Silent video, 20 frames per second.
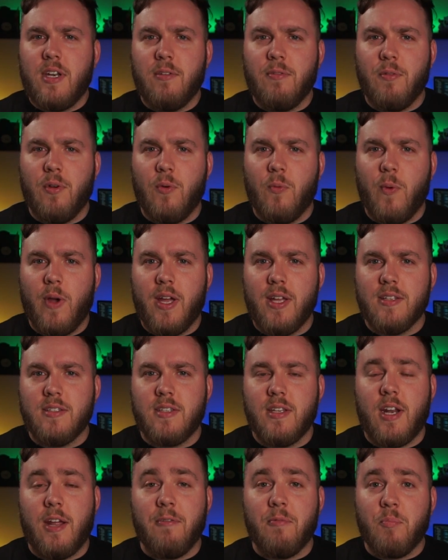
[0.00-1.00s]
different ways
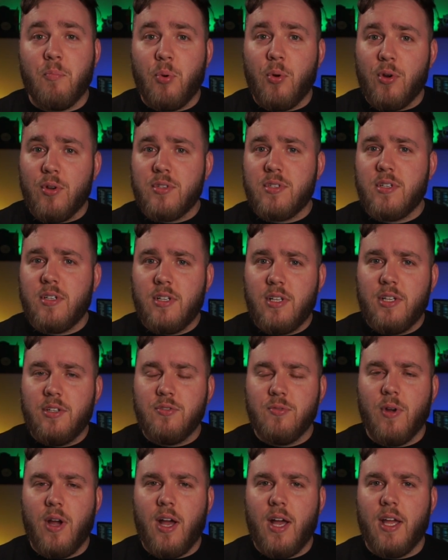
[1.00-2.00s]
that I've personally
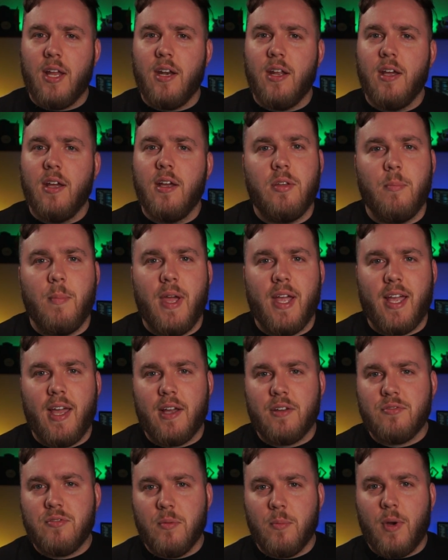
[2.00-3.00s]
tried to make
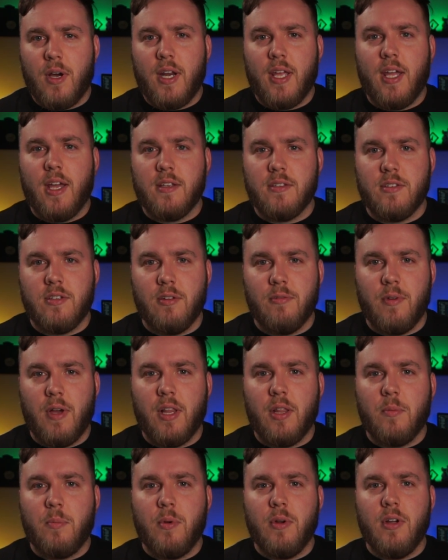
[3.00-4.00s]
extra money as a
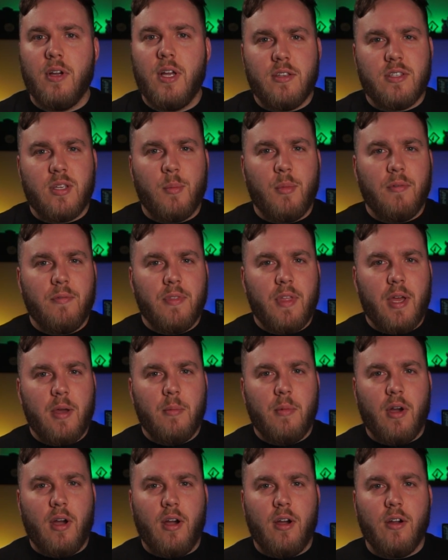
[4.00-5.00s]
developer. Some of
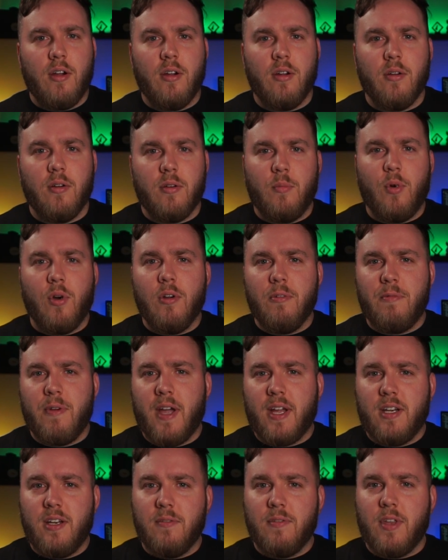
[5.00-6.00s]
them are more
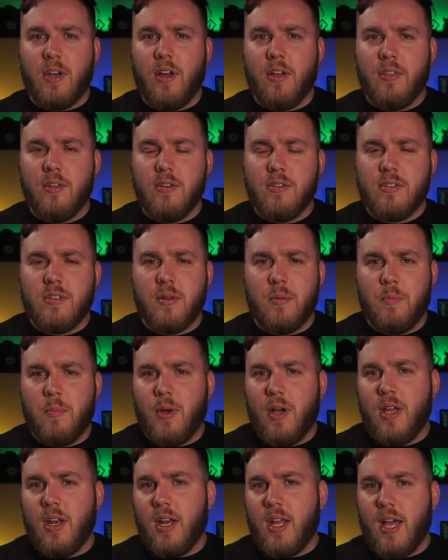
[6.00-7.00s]
effective than others,
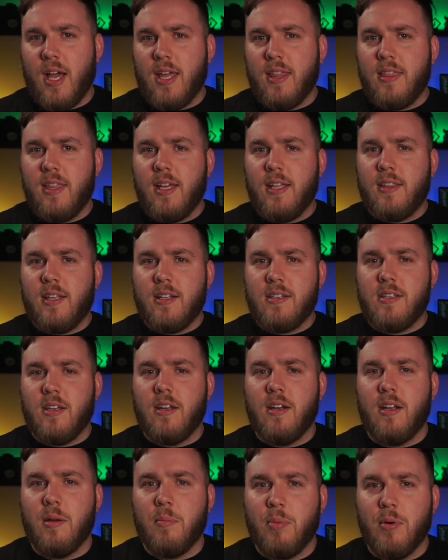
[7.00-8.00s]
but I think that's
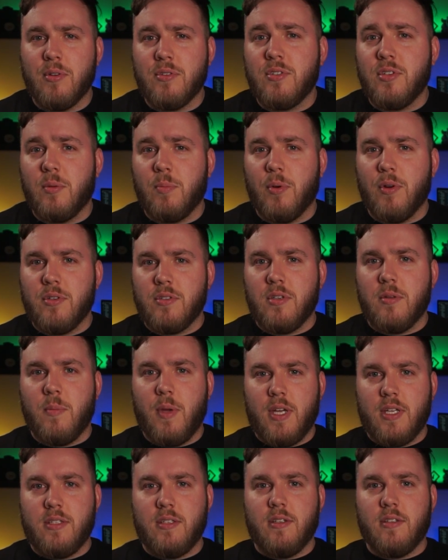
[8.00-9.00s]
on a person-to-person
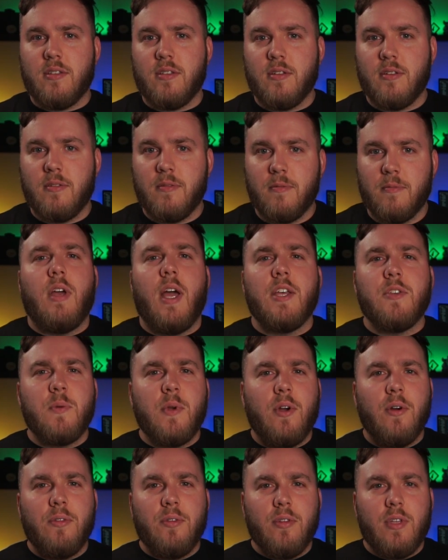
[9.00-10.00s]
basis. As we
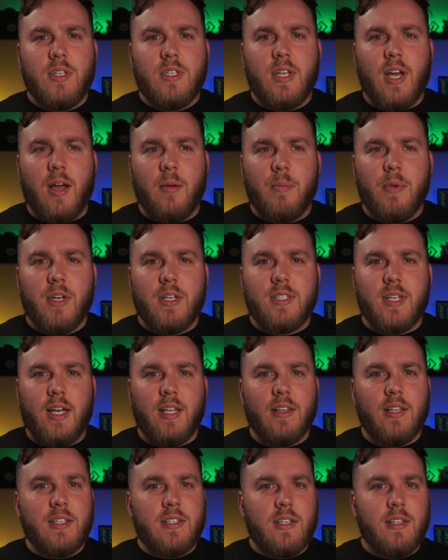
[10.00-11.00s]
go through these topics, I
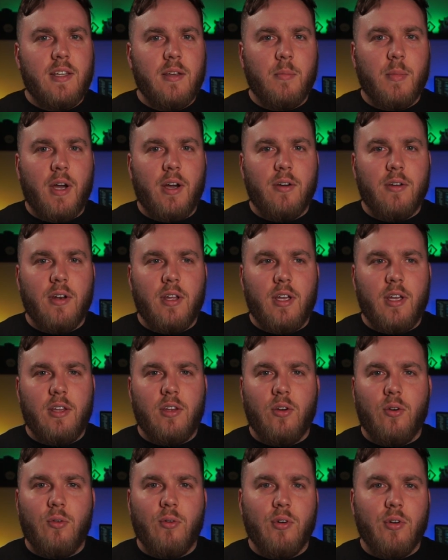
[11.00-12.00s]
listed them out in
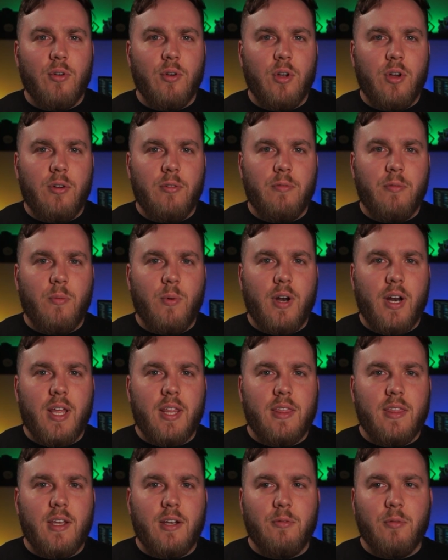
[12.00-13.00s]
the order of what I
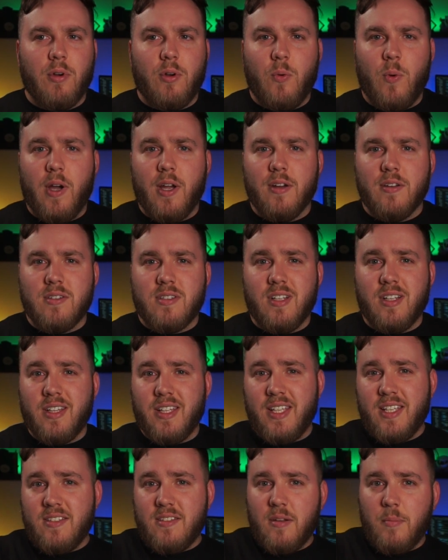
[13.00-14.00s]
think requires the
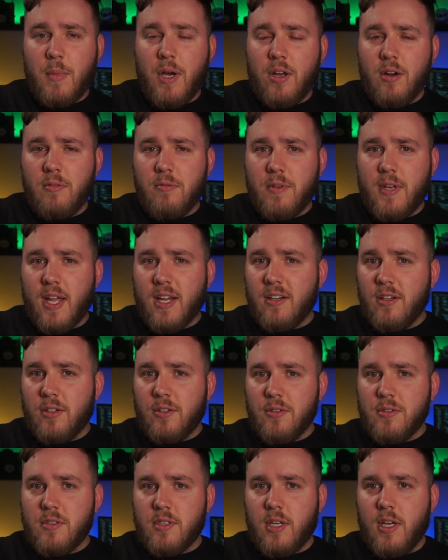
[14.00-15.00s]
least amount of
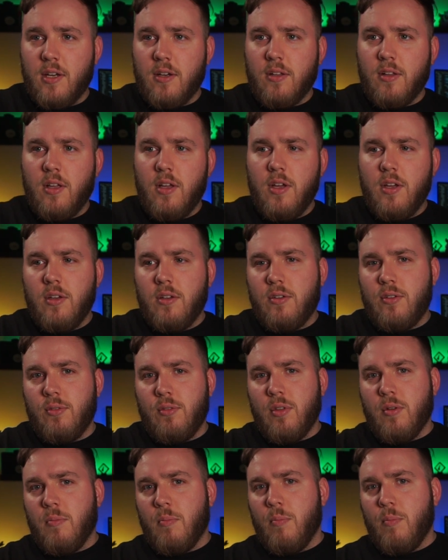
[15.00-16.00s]
technical skill to
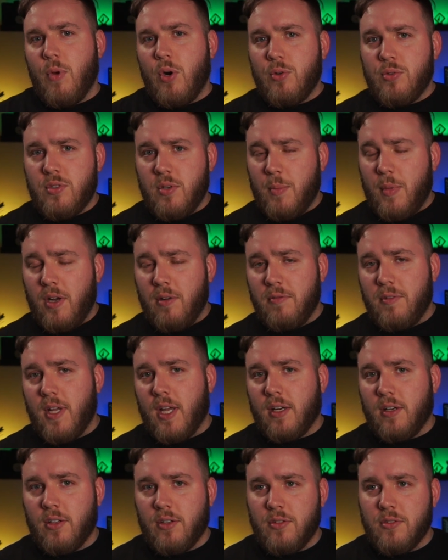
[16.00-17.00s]
the most amount of
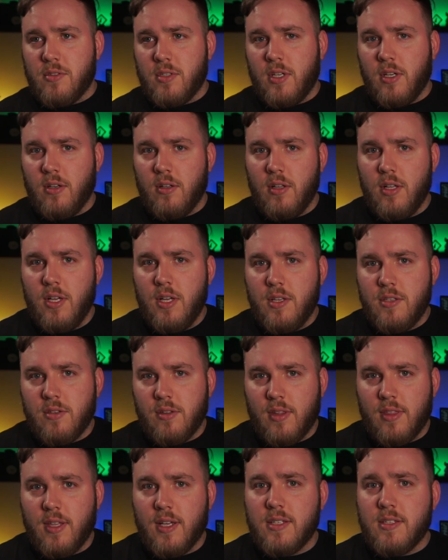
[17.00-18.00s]
technical skill. So
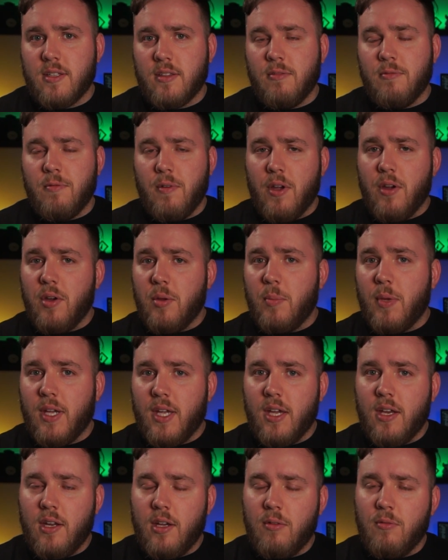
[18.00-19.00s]
the things at the very
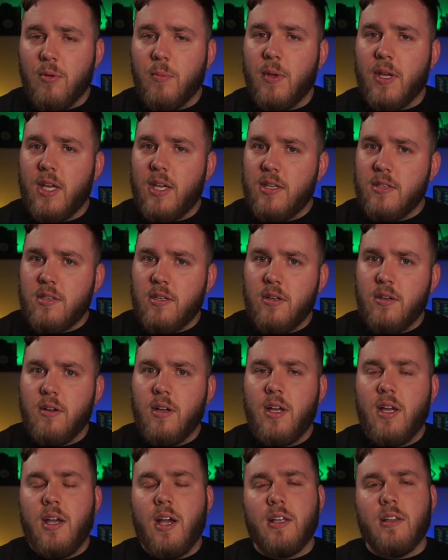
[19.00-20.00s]
beginning will be
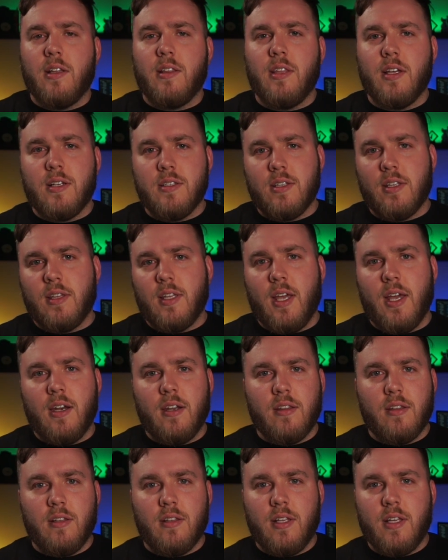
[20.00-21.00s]
easier, and the things at the end
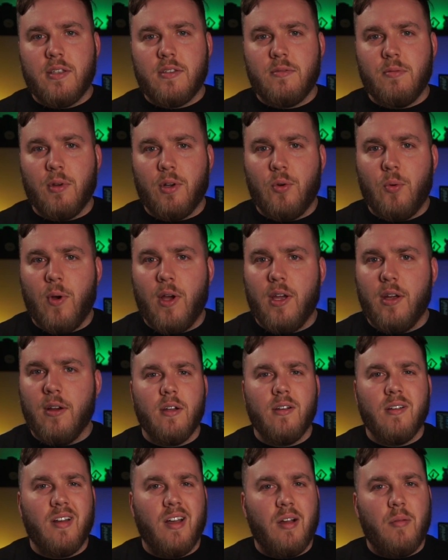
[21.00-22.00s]
of the list
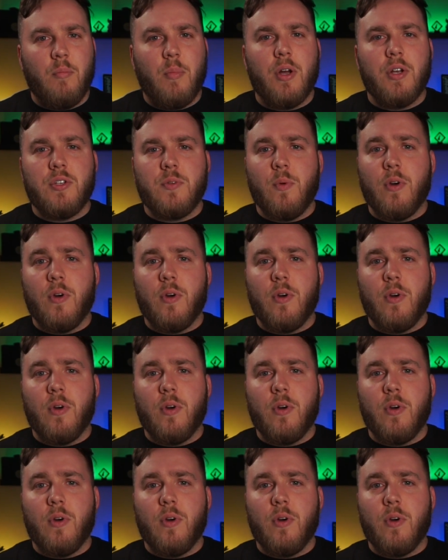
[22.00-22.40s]
require a bunch